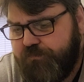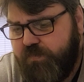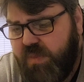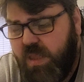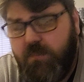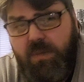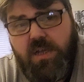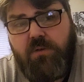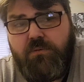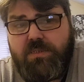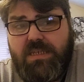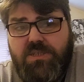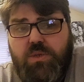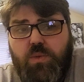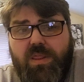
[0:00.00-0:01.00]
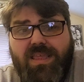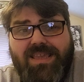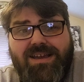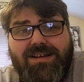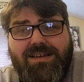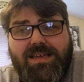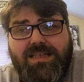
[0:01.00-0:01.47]
Michael was actually one of the
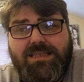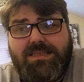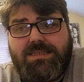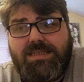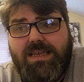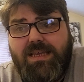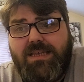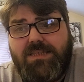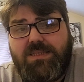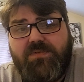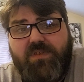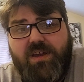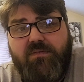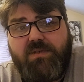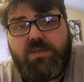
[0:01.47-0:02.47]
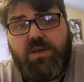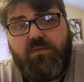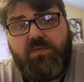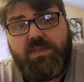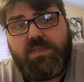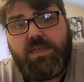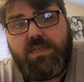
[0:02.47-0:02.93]
youngest survivors of
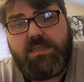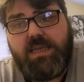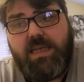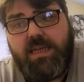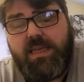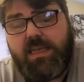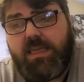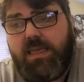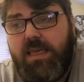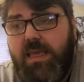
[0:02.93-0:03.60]
the Titanic.